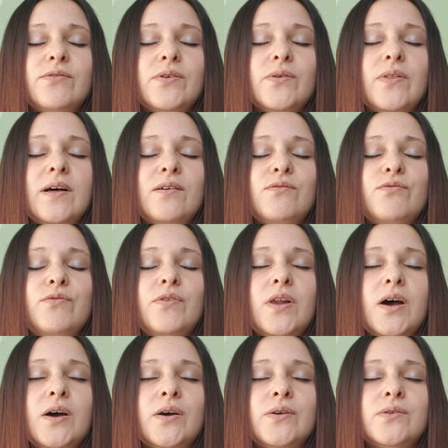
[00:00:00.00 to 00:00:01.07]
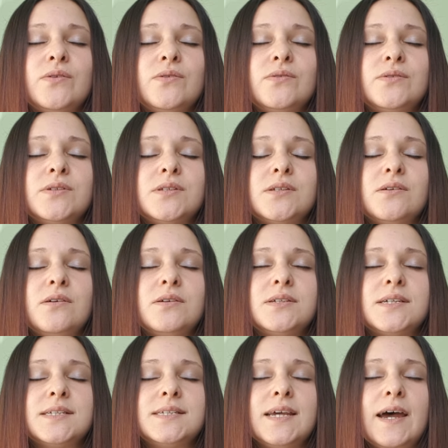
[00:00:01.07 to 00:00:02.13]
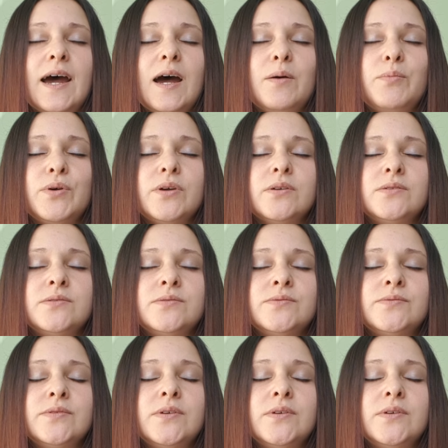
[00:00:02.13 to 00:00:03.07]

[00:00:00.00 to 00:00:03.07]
Feel that flow starting to happen.